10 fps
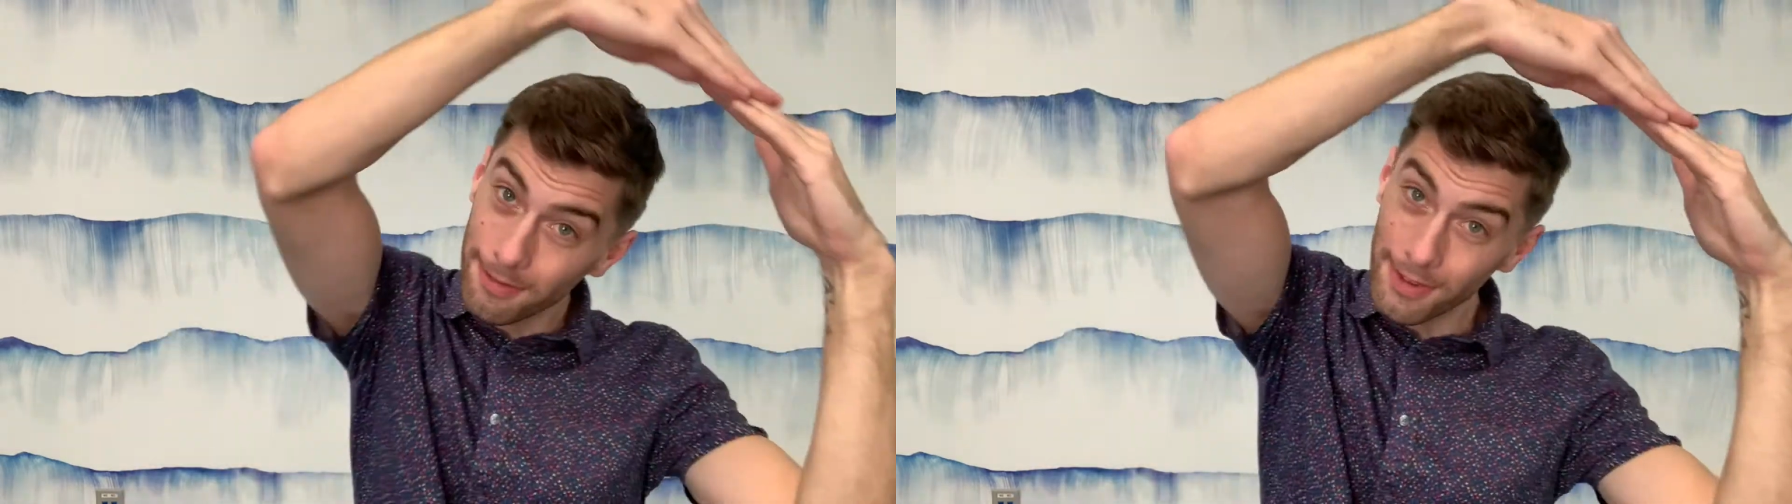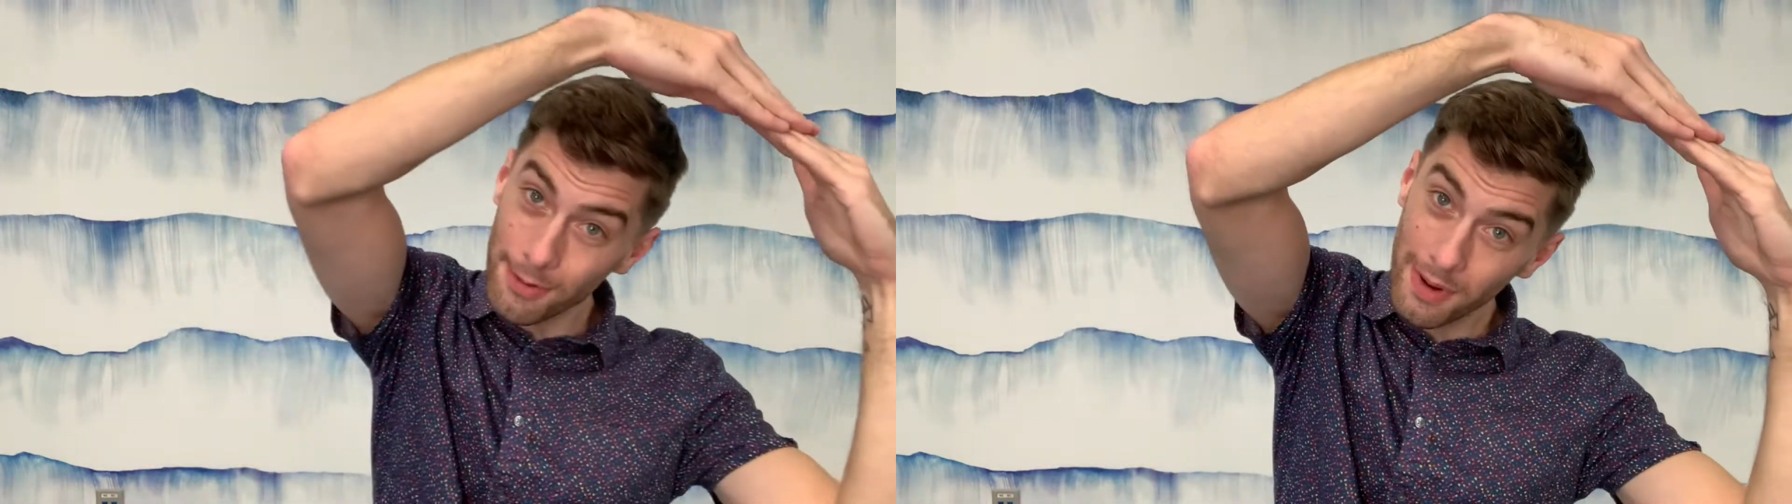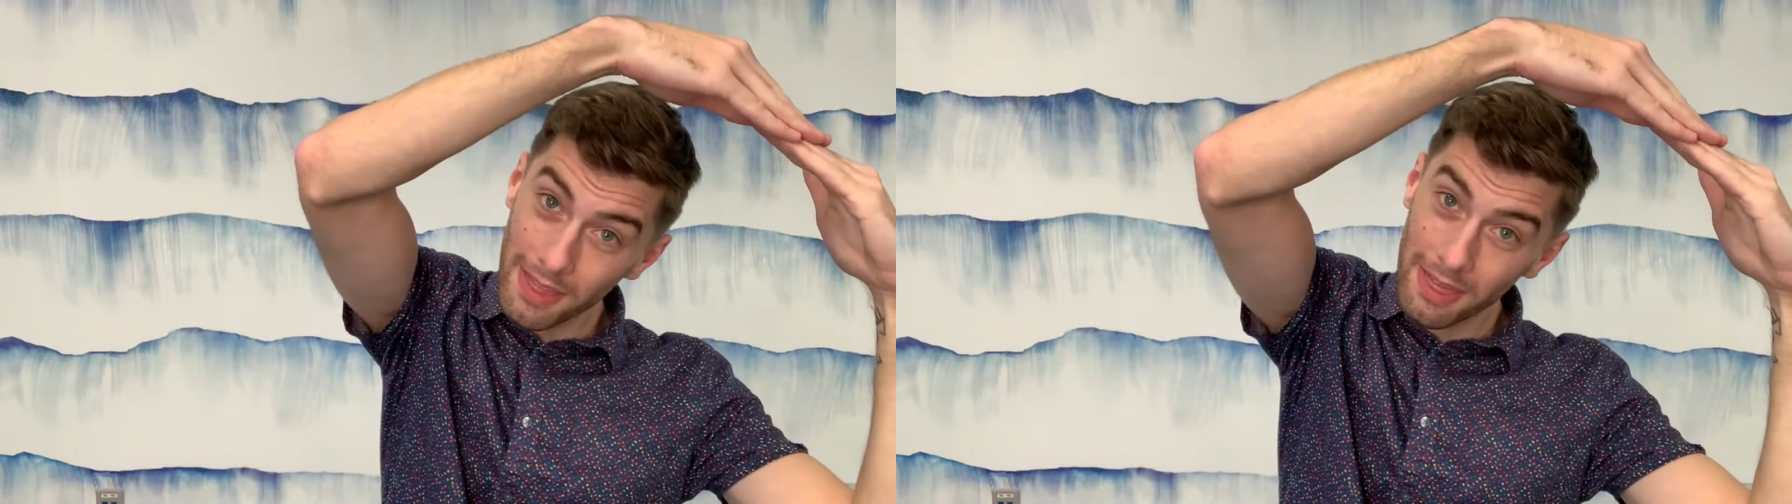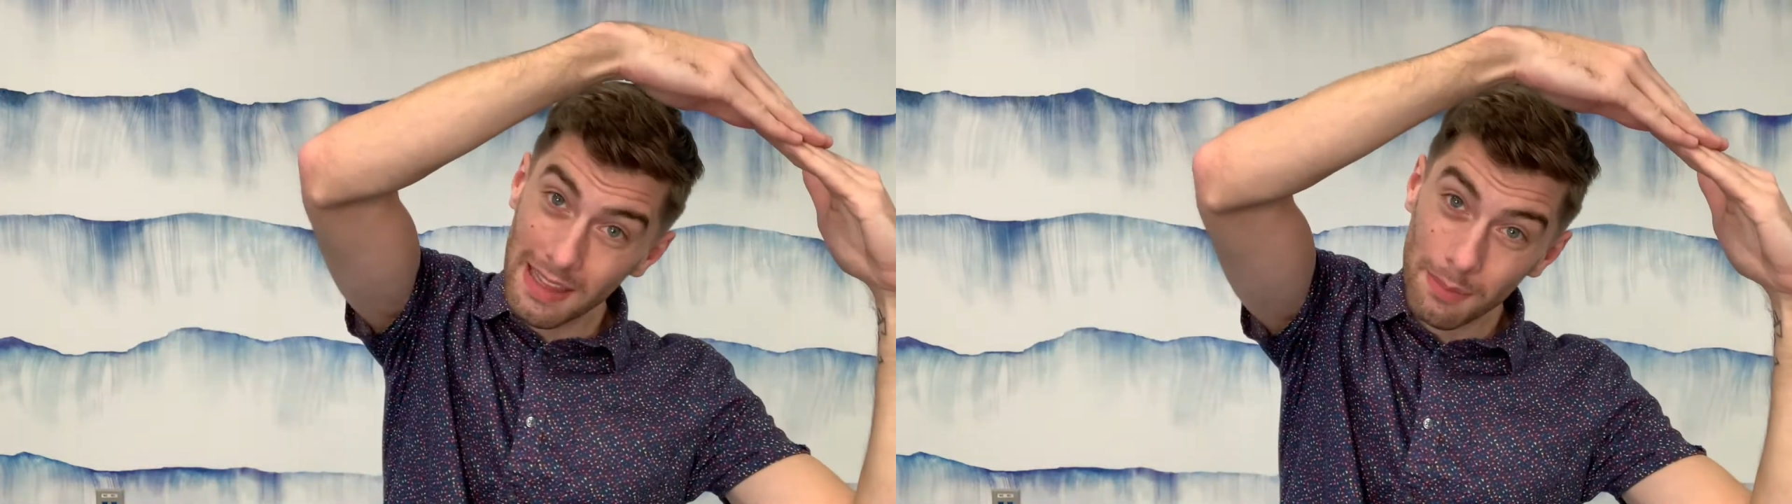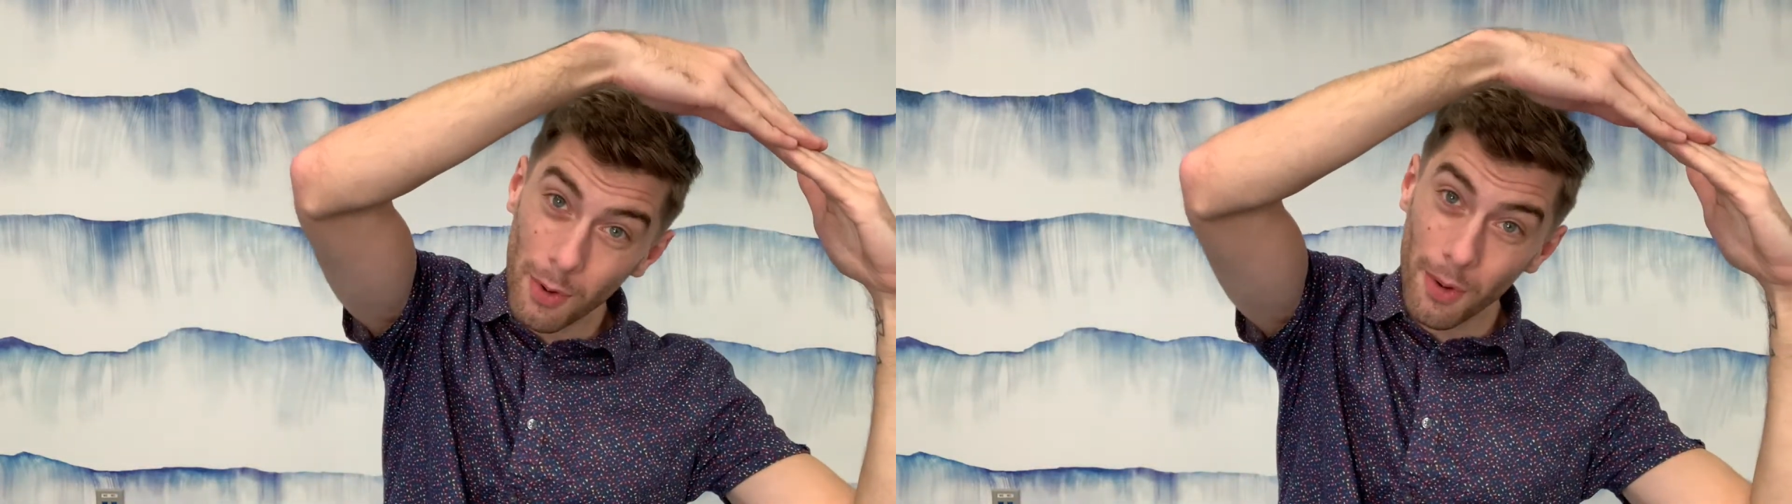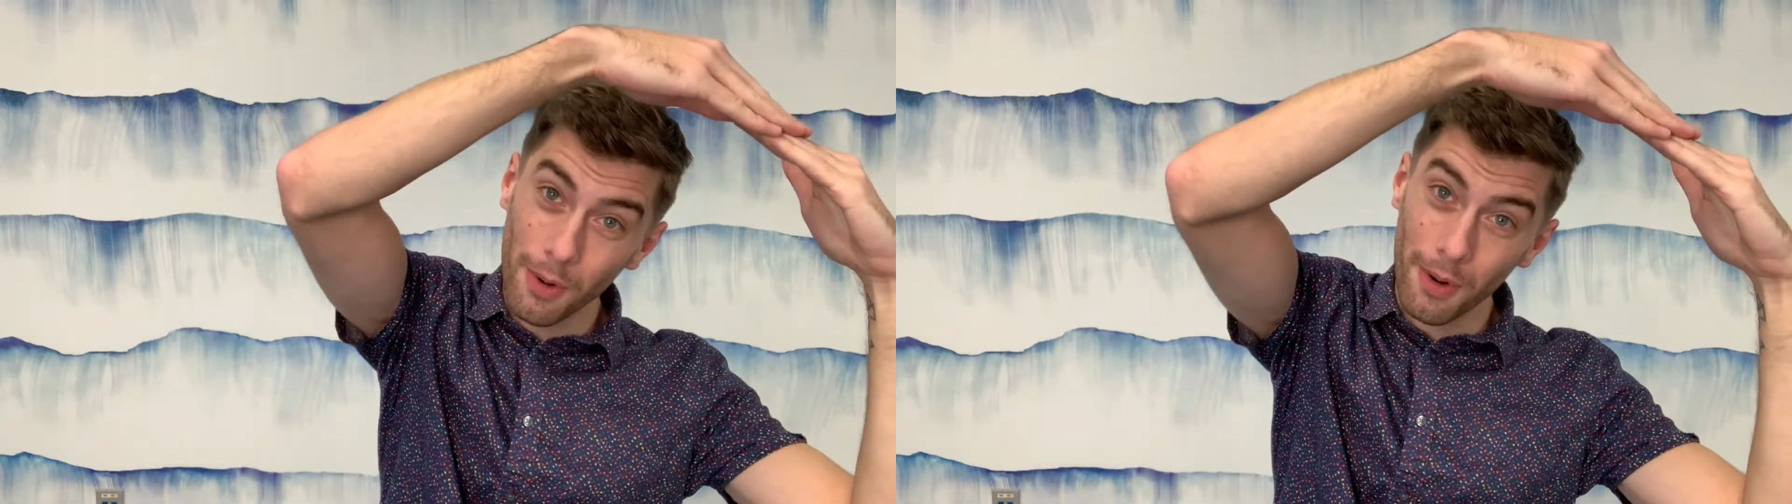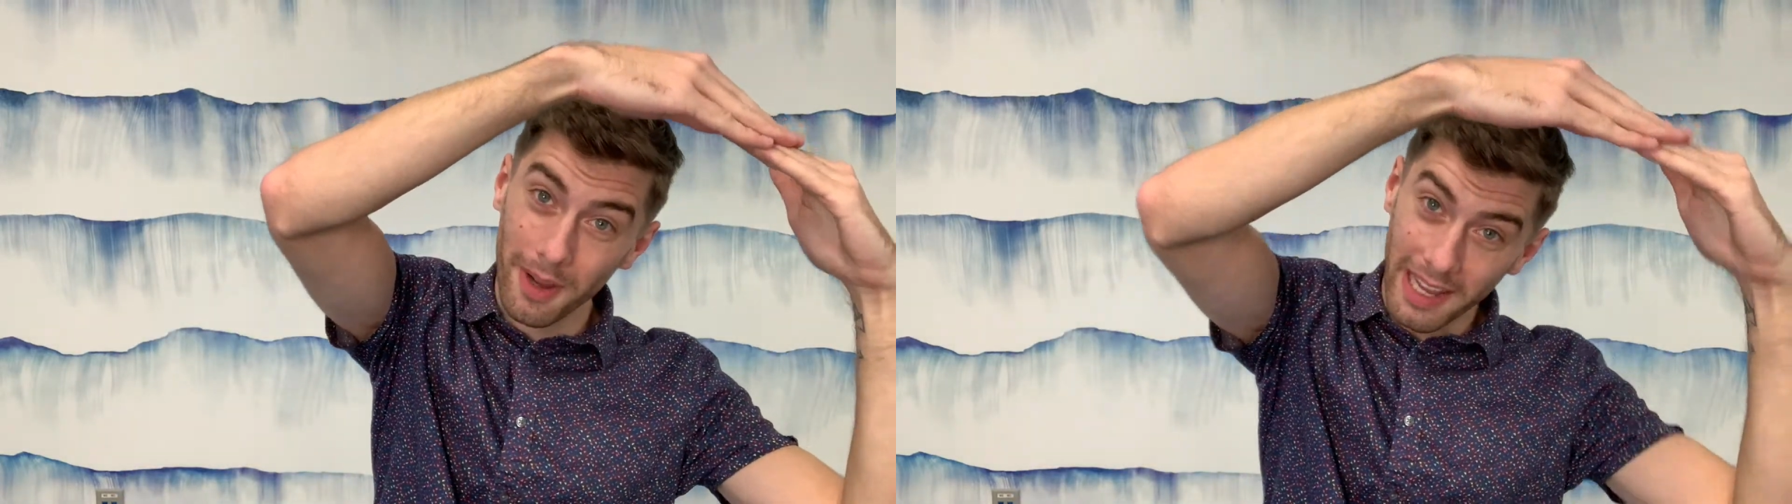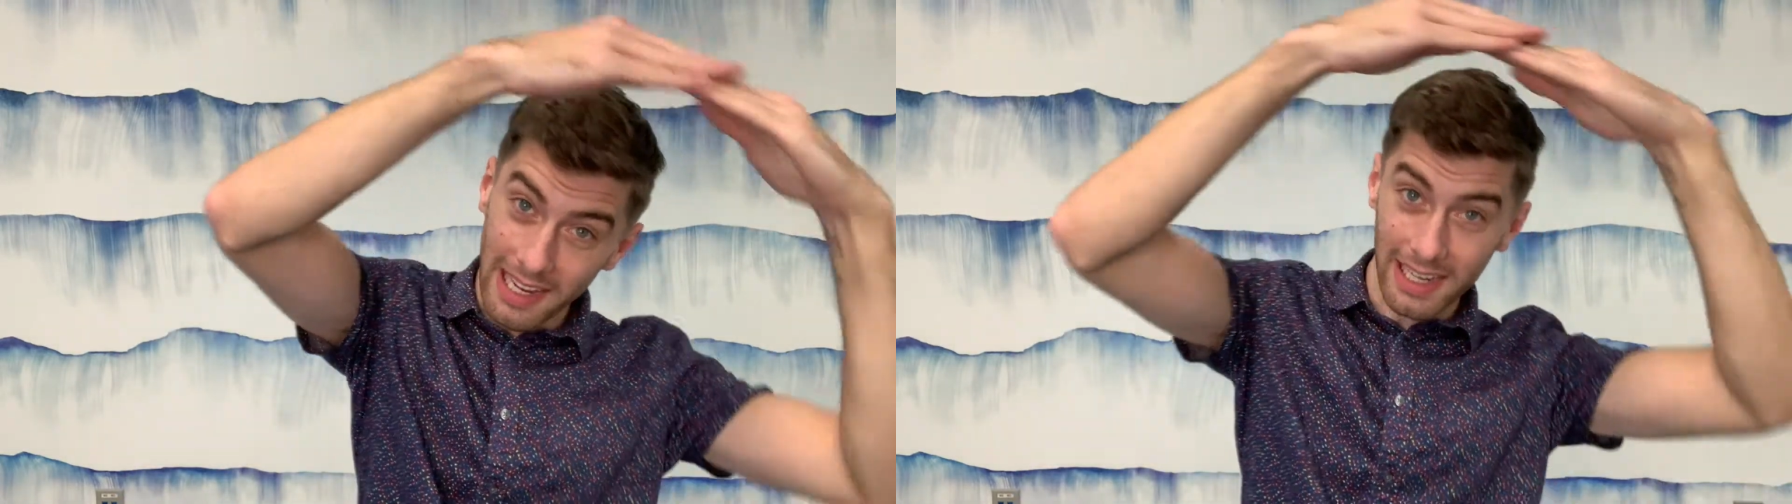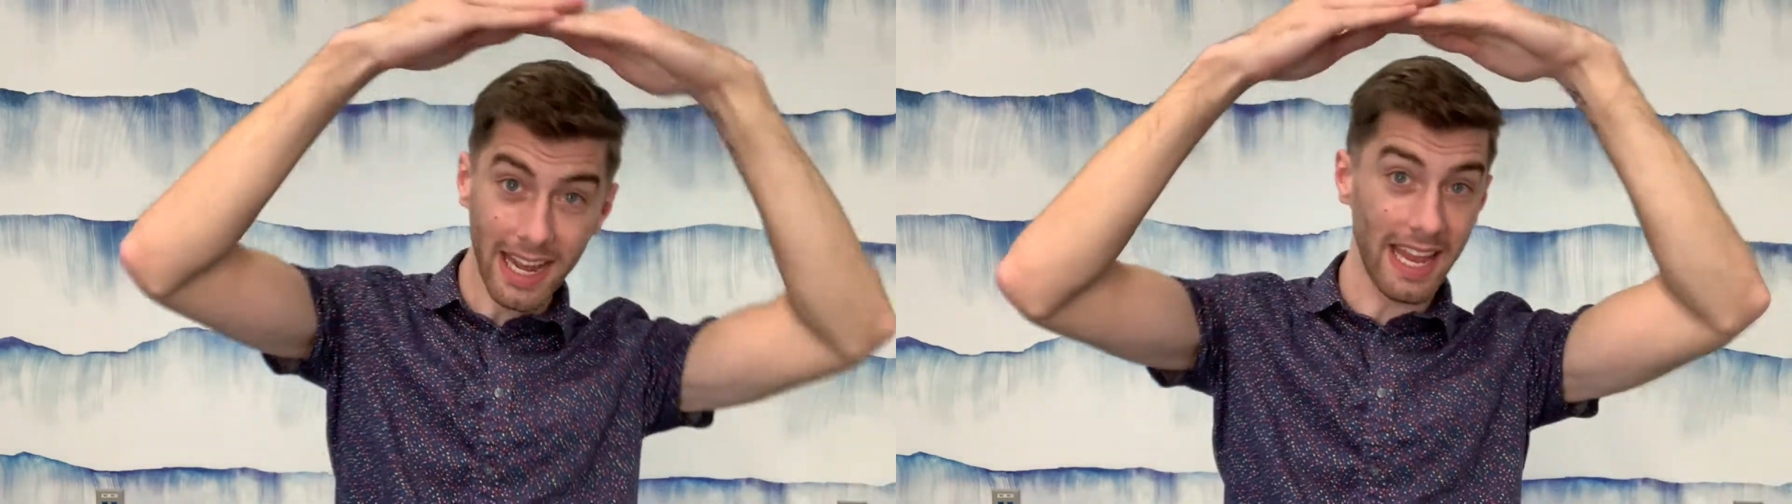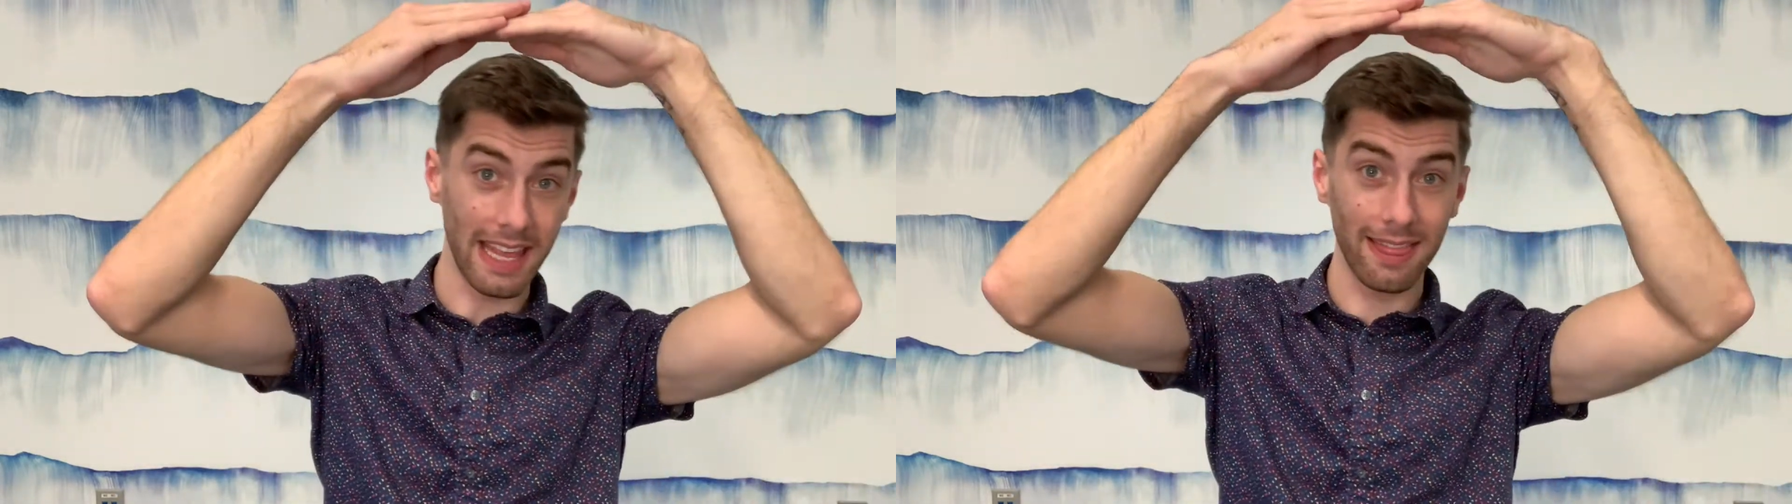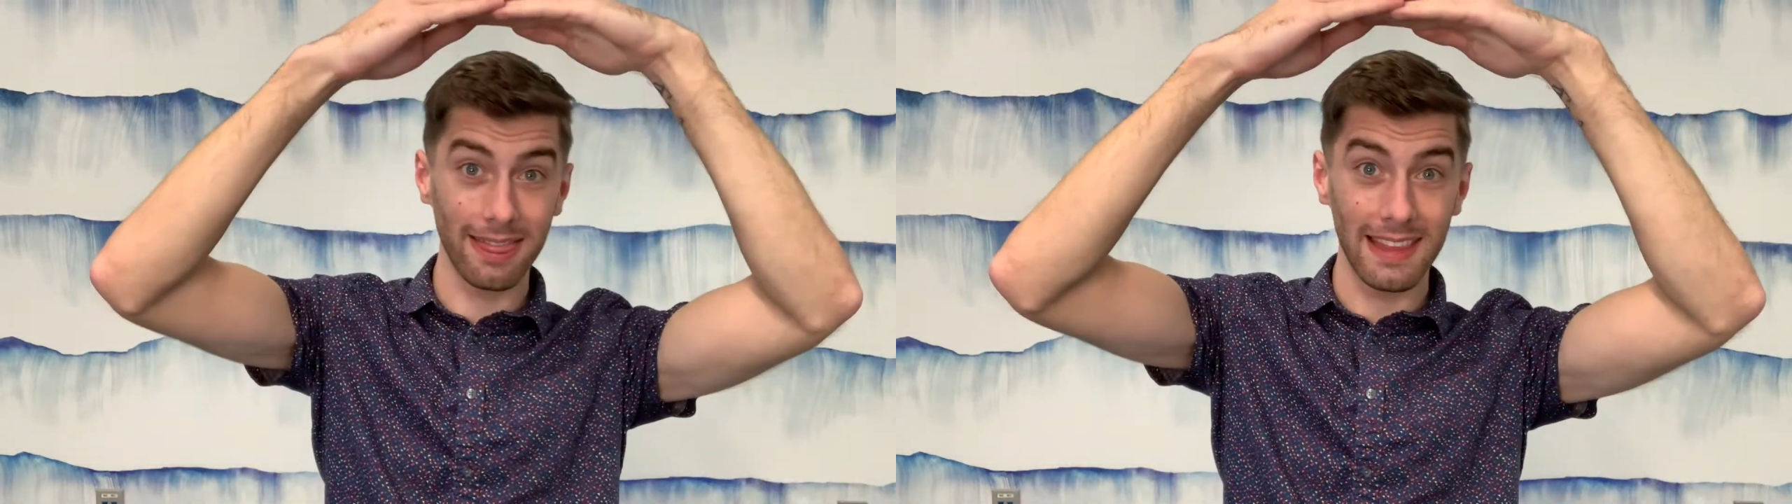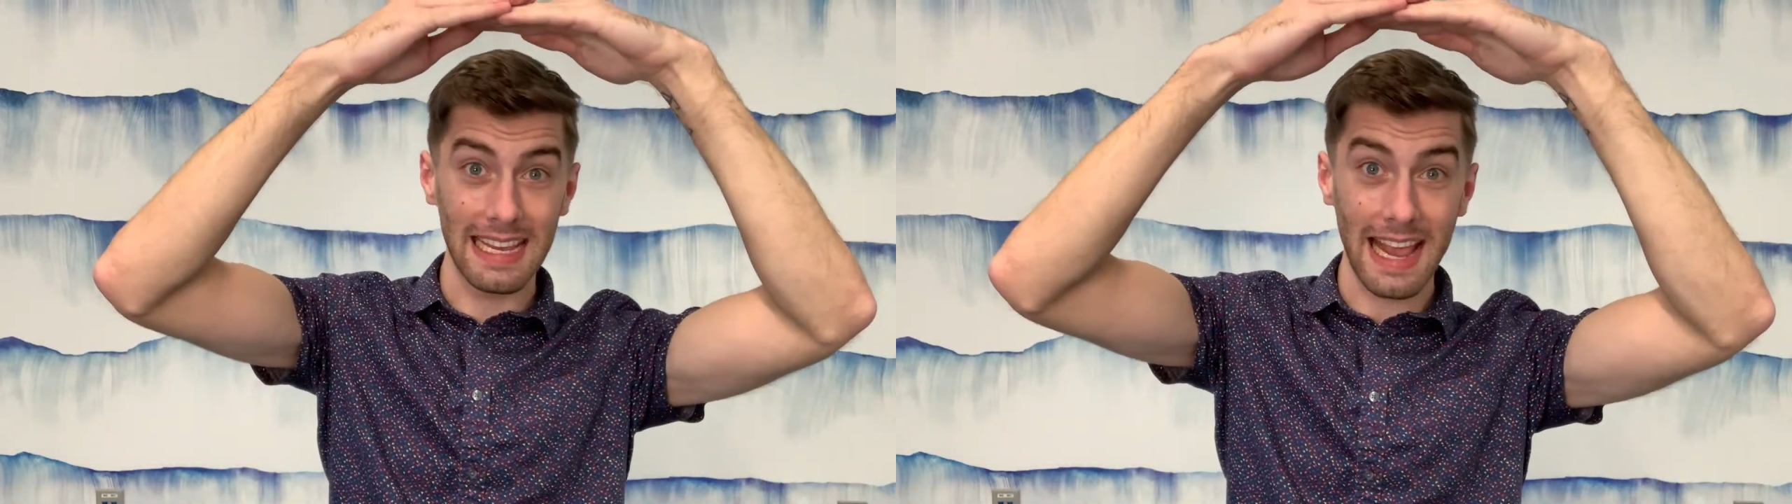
you in the morning and in the